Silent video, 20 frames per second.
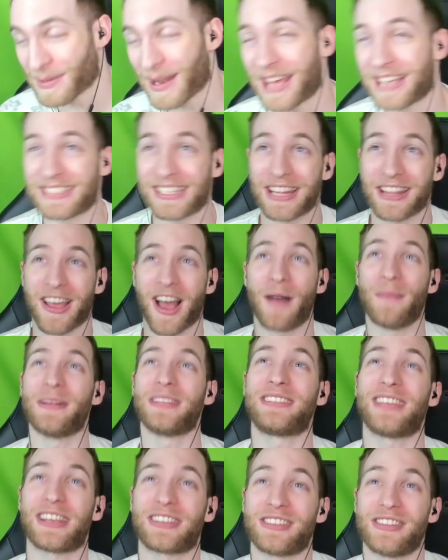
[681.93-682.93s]
But like I said, the
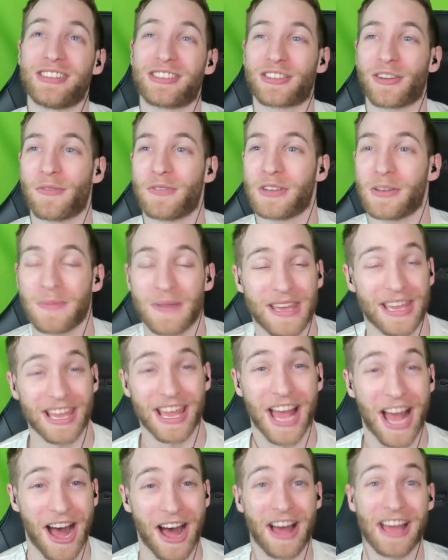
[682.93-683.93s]
comment section is going to be
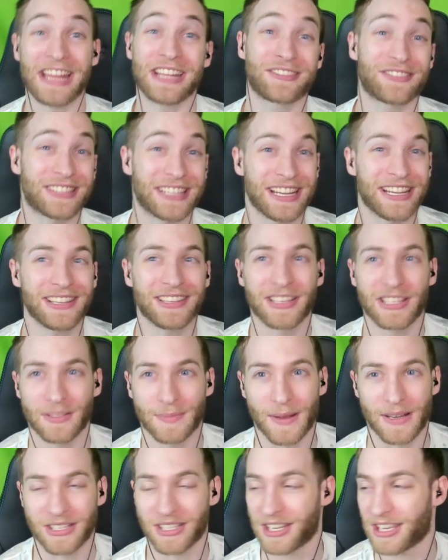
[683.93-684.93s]
interesting, because
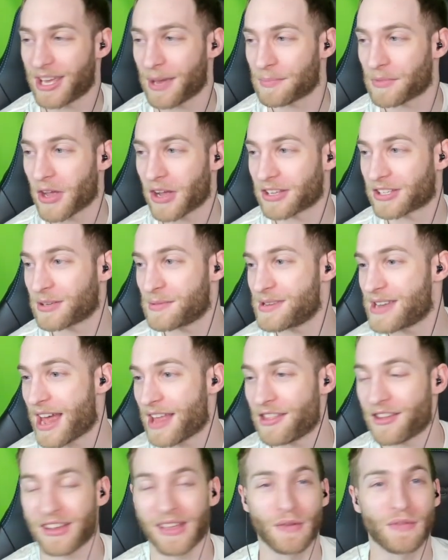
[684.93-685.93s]
especially Kemp Dog's going to be
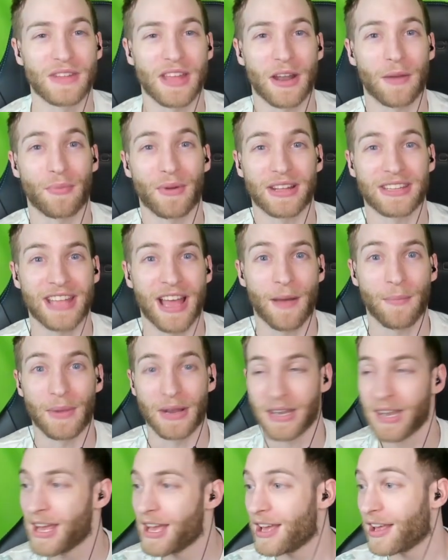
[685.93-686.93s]
down there giving down a breakdown,
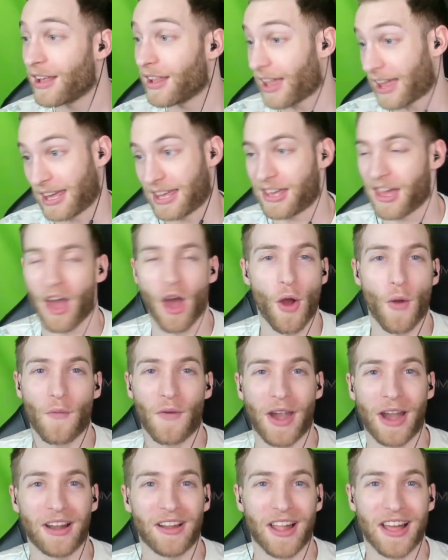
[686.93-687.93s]
but like
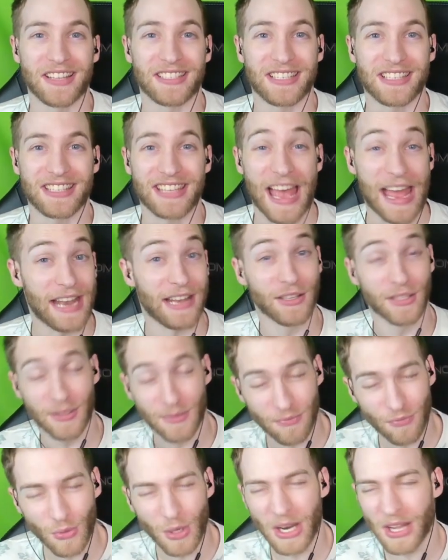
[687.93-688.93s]
overanalyzing sad. It
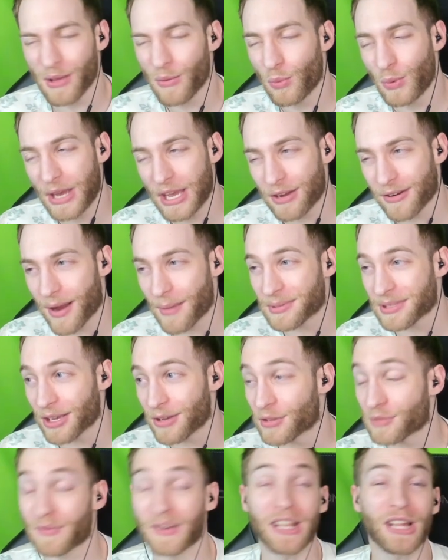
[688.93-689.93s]
was one of the weaker
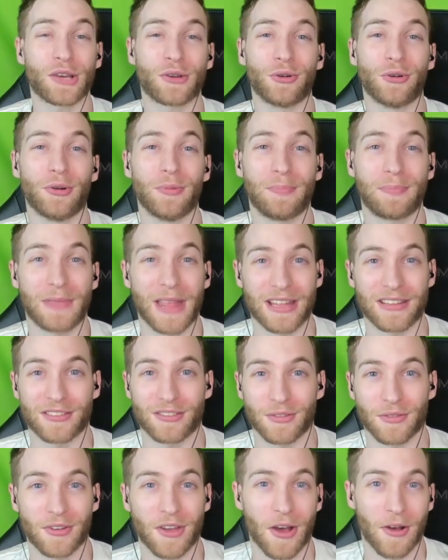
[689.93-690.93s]
episodes. Really cool that
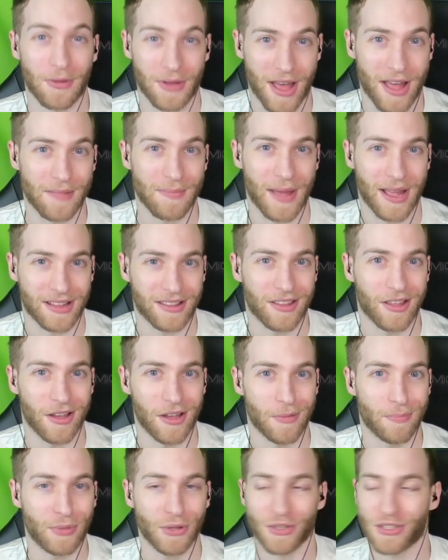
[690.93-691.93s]
Zuko got back
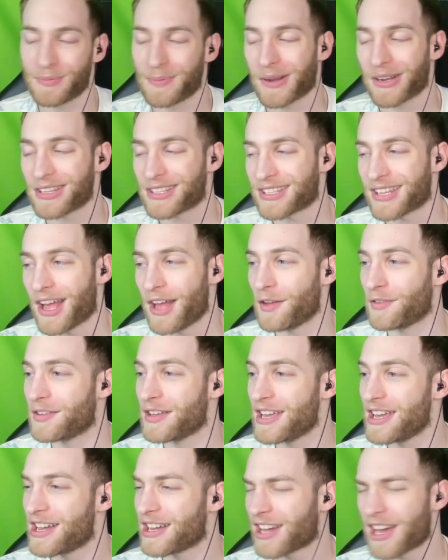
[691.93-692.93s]
the blue spirit stuff.
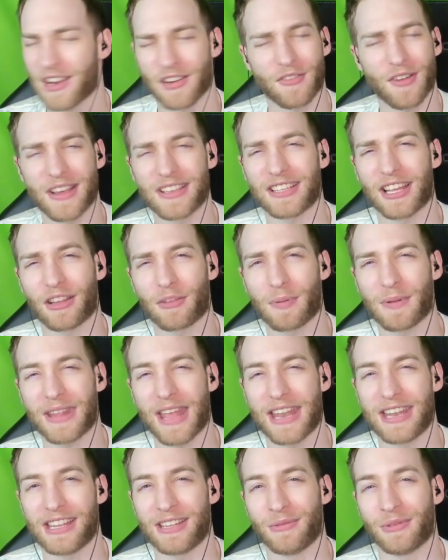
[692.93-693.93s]
Kind of crazy to put
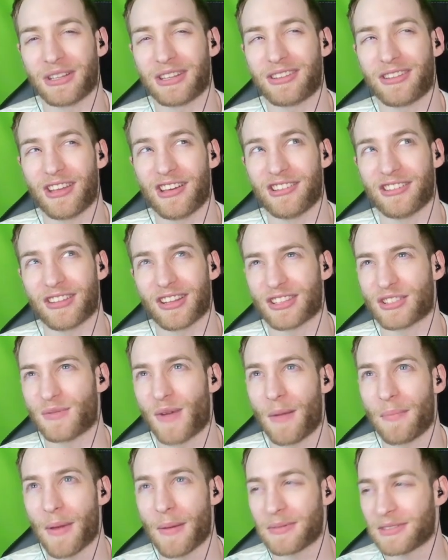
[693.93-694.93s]
that in with the
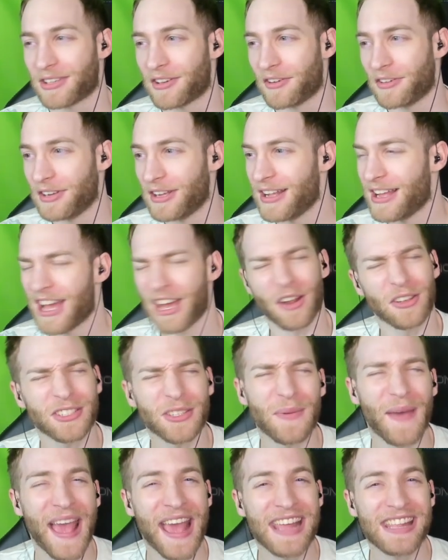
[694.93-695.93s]
swamp episode. And
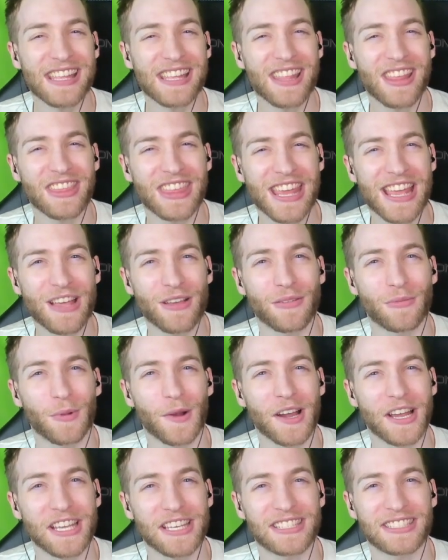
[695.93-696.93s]
also Aang did the thing
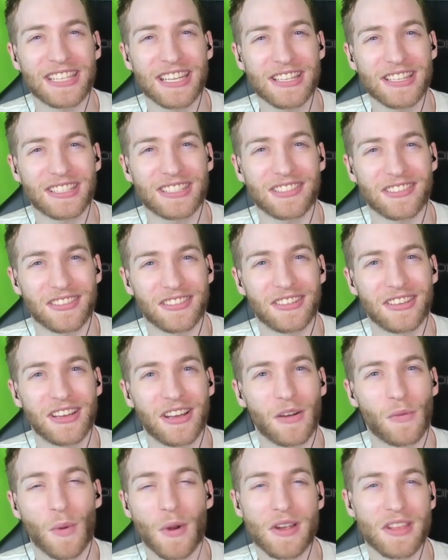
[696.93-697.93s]
where he sensed
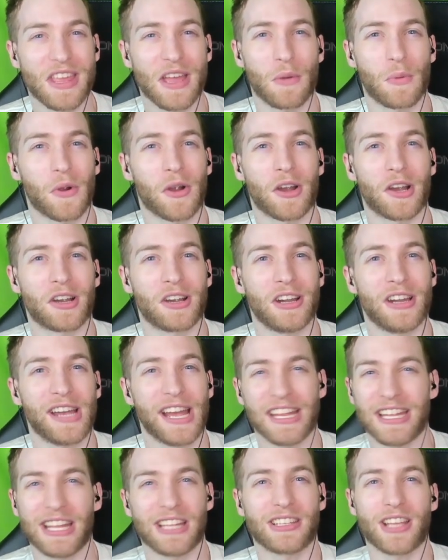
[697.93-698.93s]
where they were
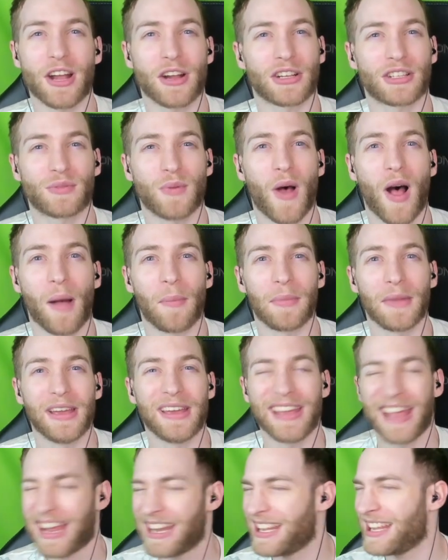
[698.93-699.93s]
in the entire swamp,
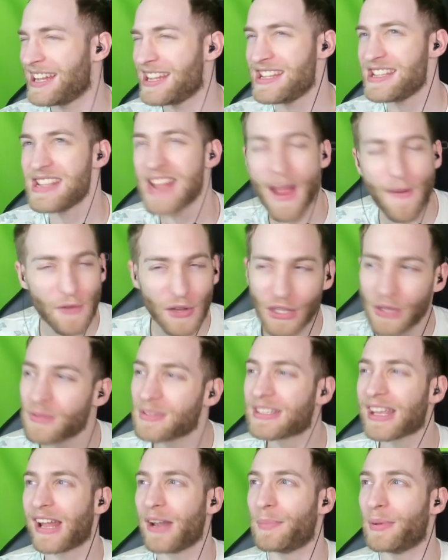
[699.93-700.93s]
and he never
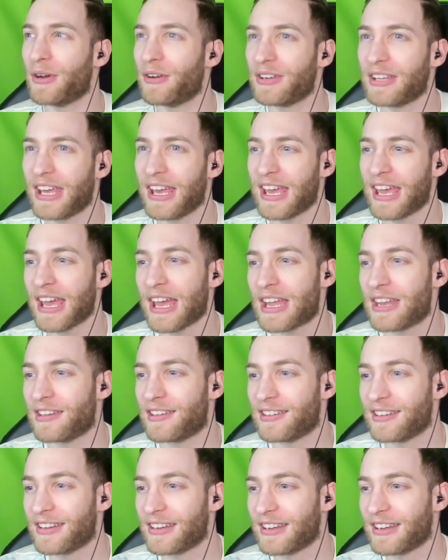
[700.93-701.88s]
used that ability again.